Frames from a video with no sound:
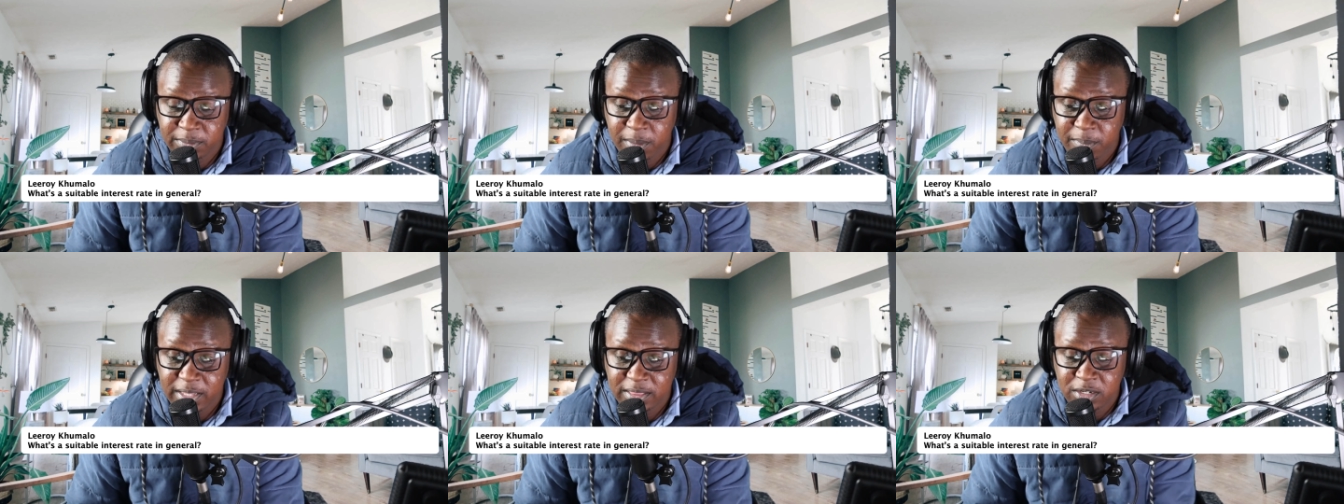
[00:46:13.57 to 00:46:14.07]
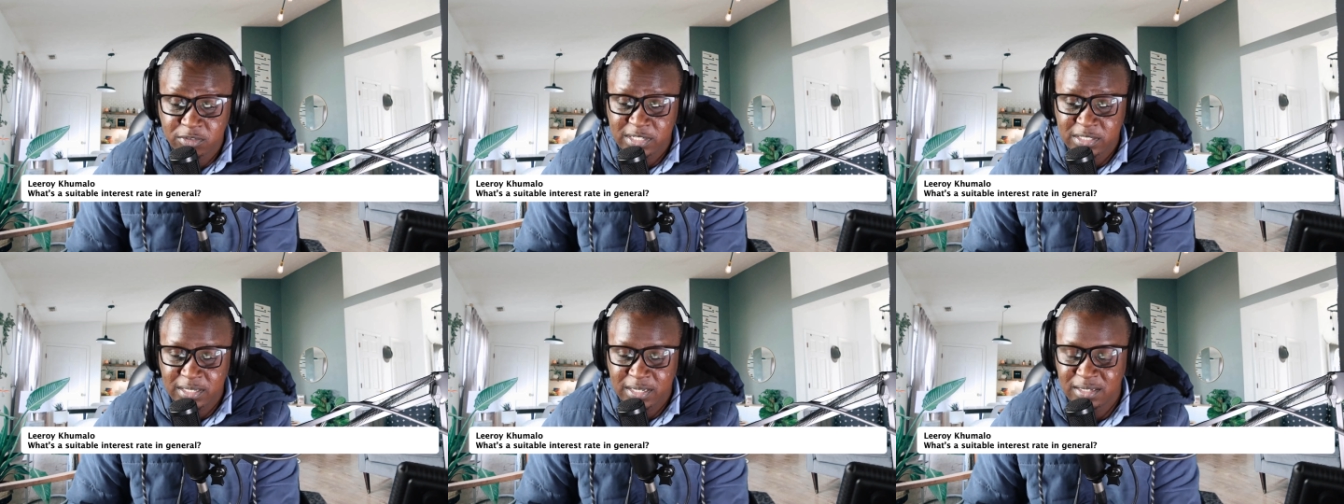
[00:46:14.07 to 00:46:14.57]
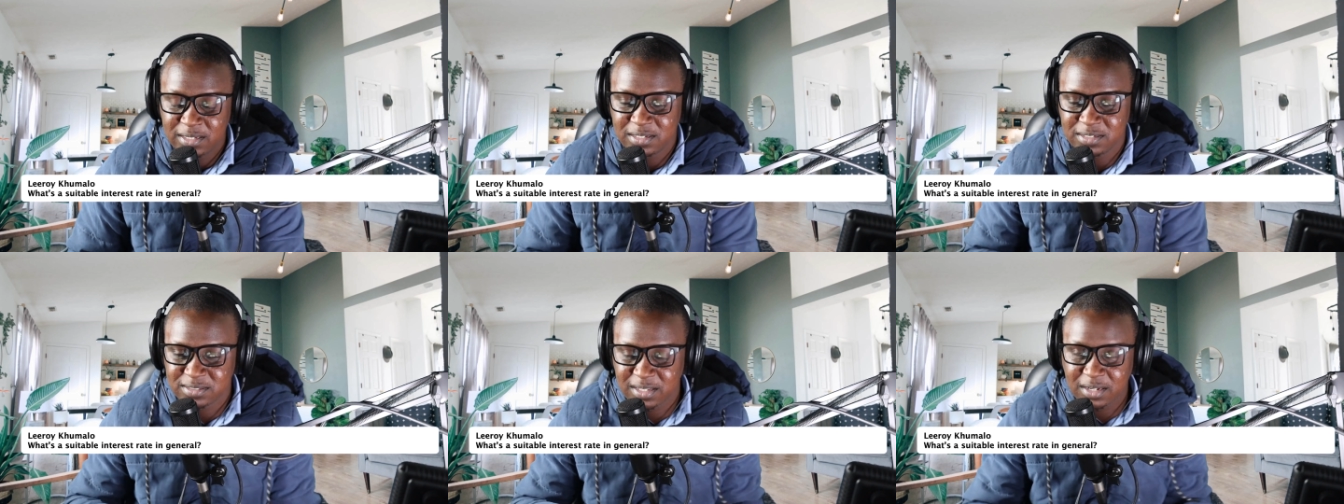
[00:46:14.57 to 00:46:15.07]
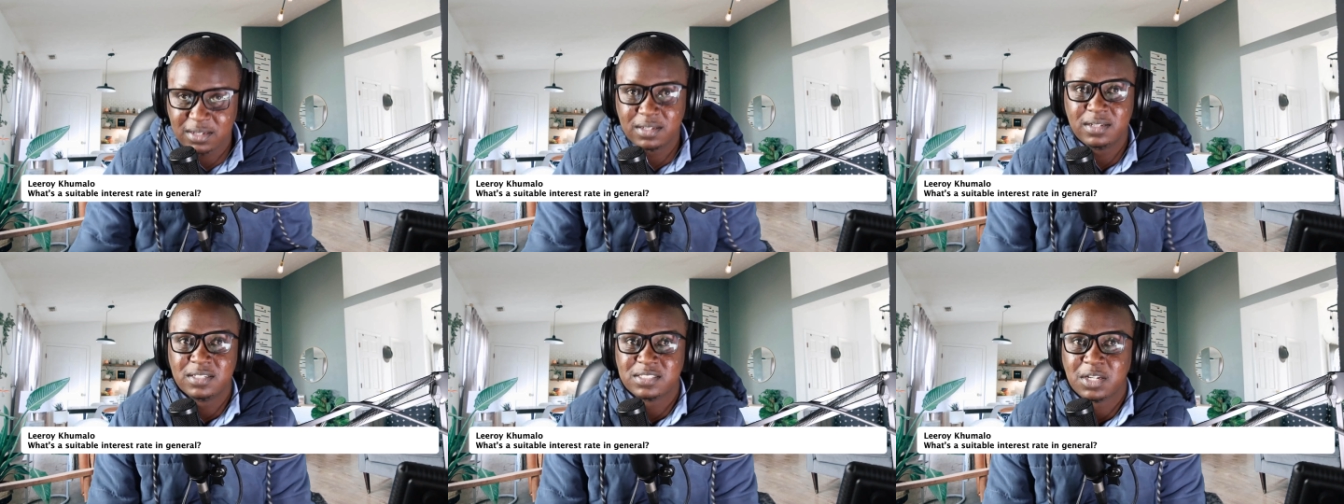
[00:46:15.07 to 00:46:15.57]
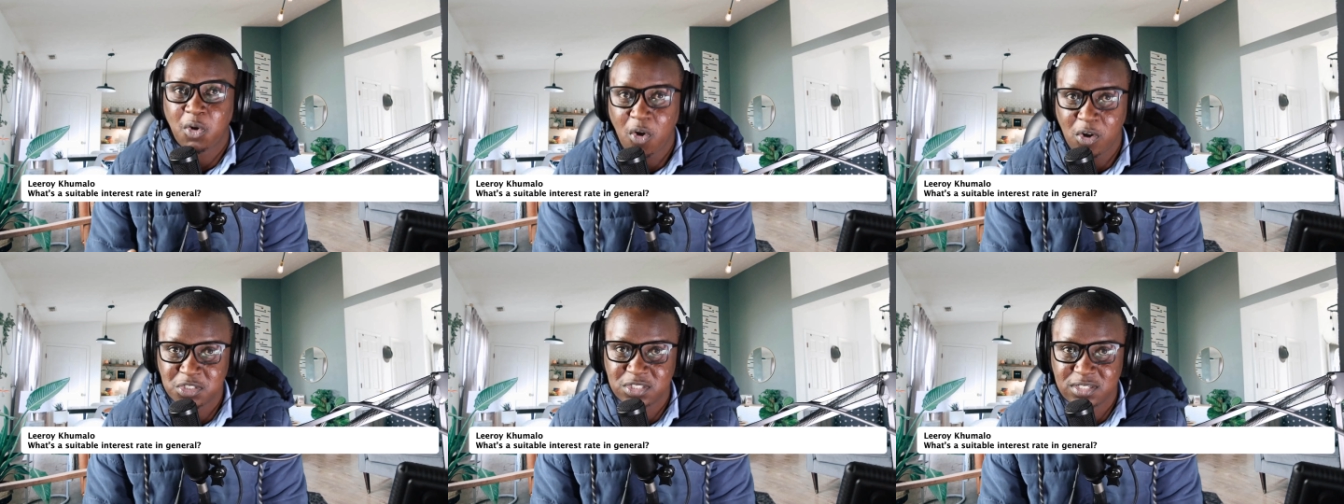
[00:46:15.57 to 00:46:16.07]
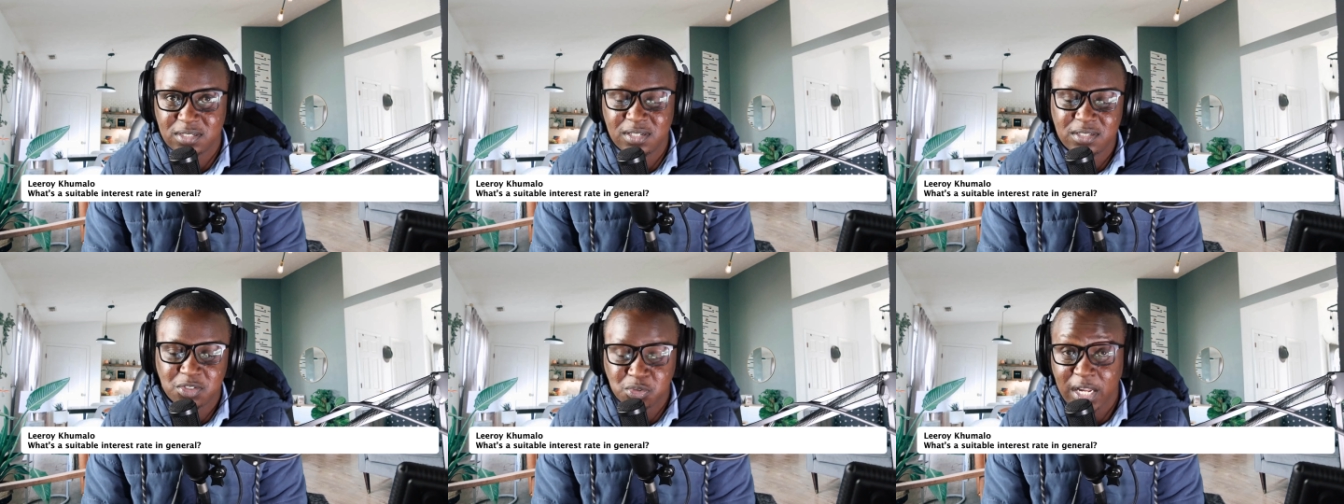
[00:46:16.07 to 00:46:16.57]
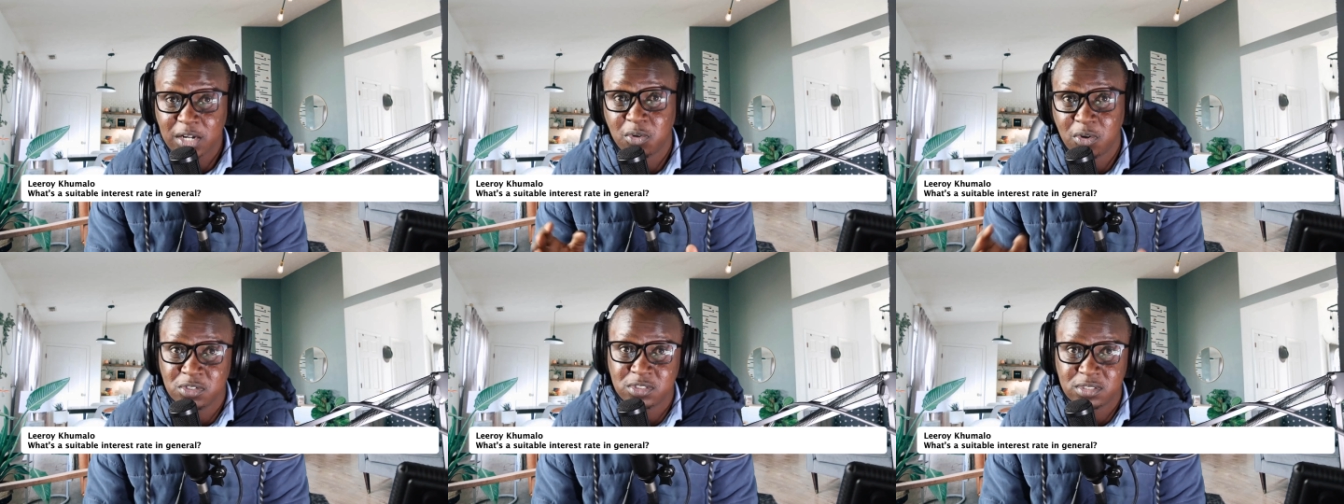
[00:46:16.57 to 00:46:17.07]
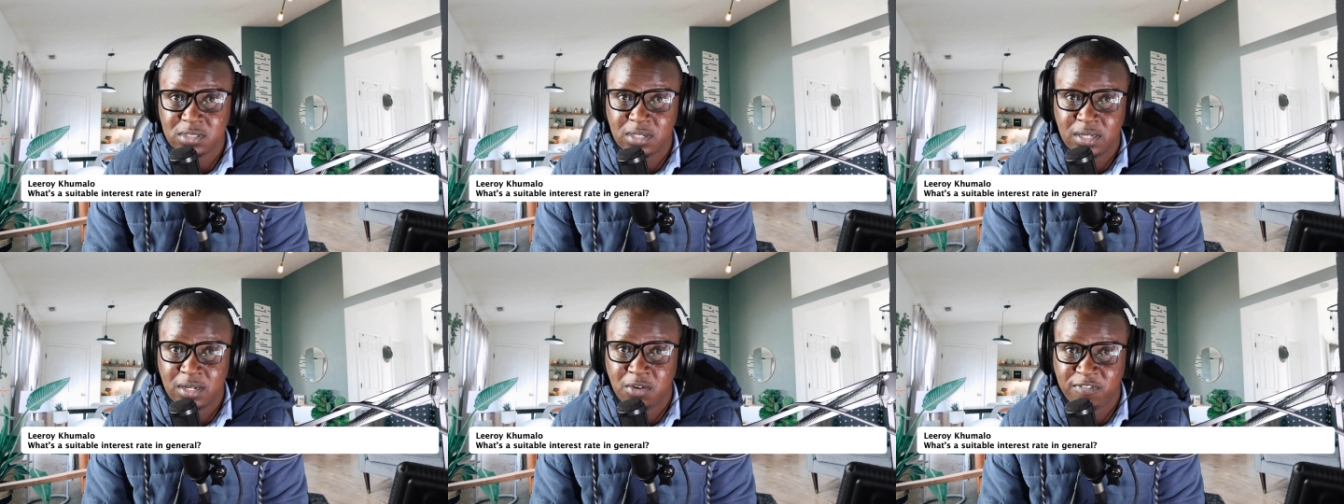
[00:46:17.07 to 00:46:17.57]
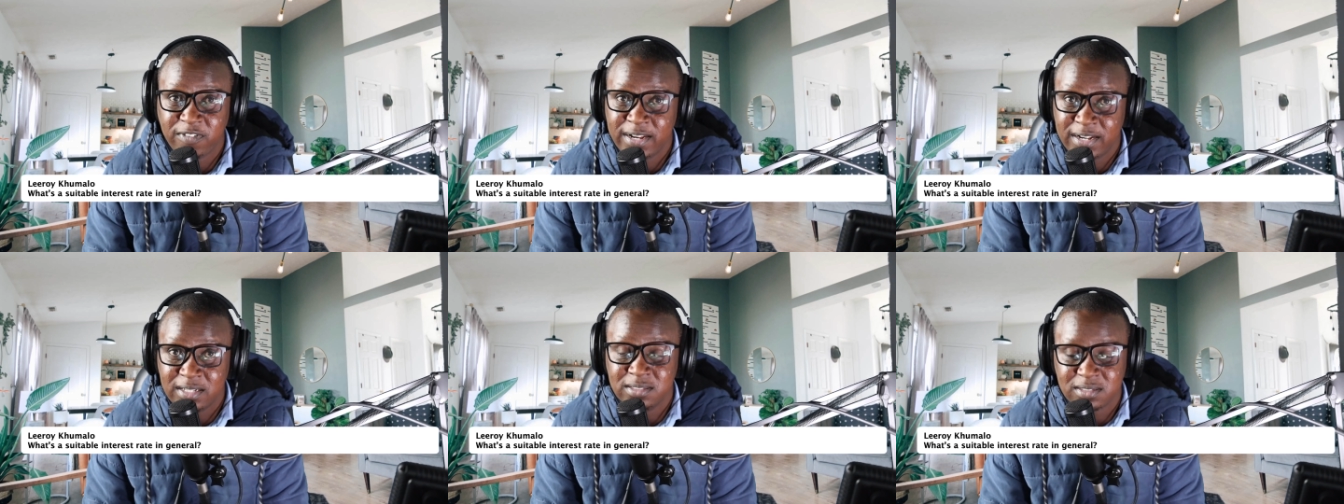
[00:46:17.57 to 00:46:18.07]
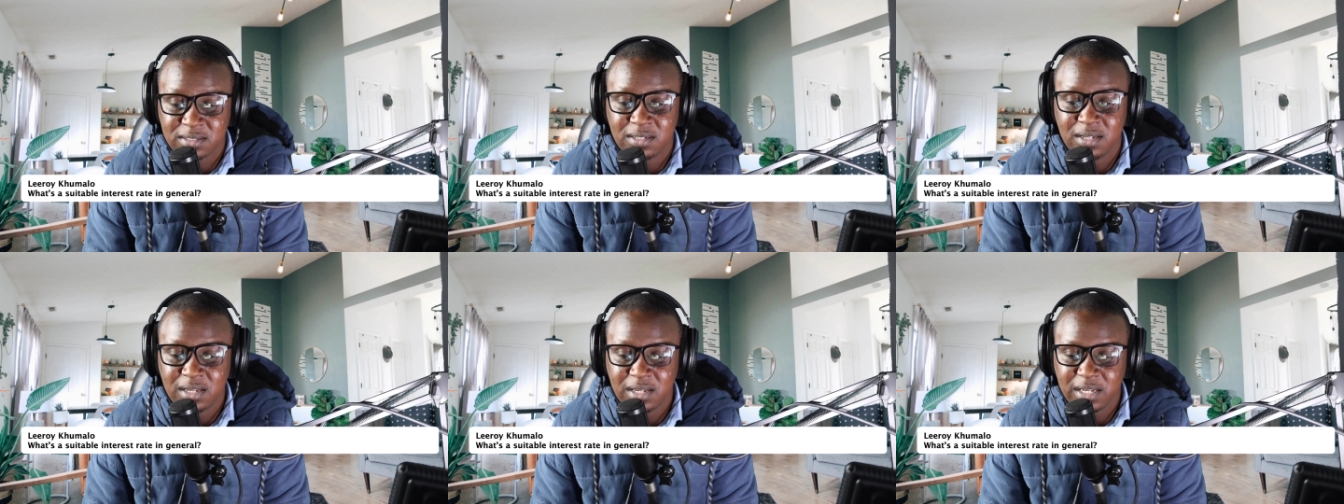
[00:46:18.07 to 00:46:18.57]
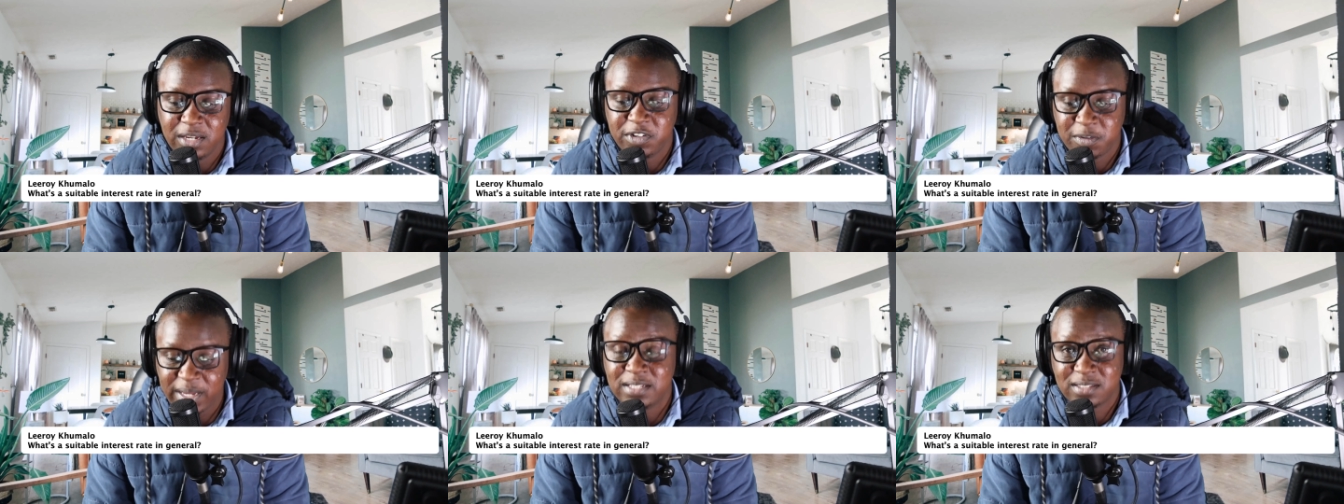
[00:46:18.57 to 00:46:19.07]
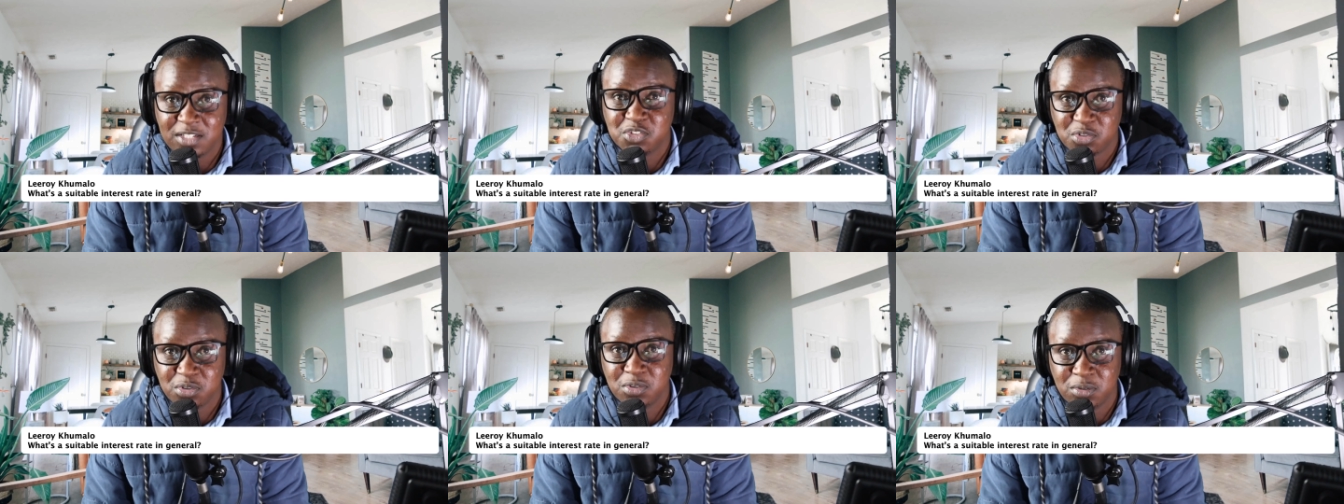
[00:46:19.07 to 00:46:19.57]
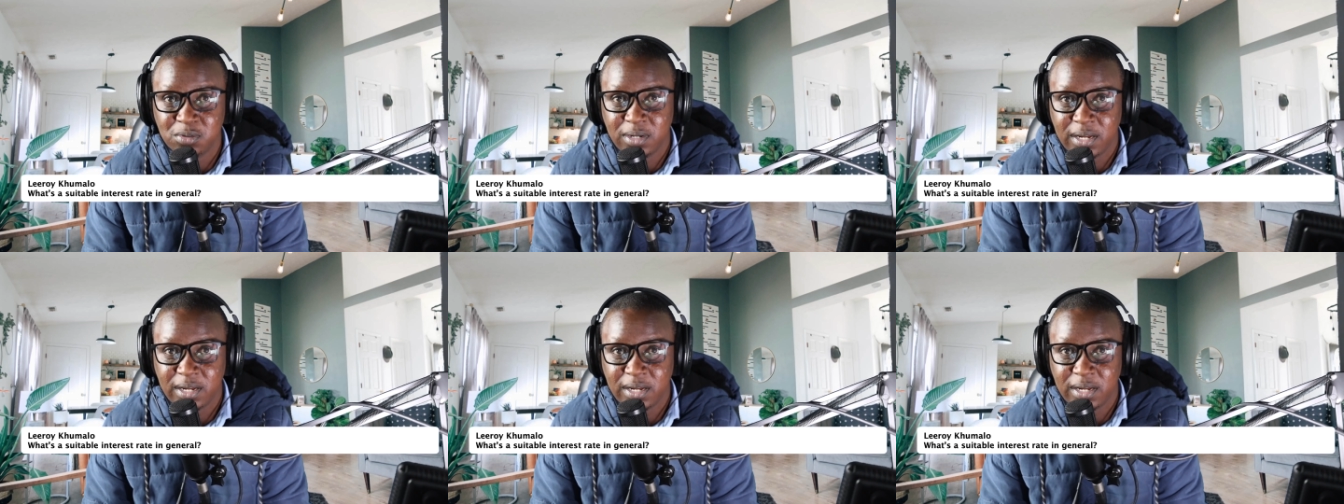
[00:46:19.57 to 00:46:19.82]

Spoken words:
Remember, at the end of the day, is the cost, total cost of finance. If it makes sense to you,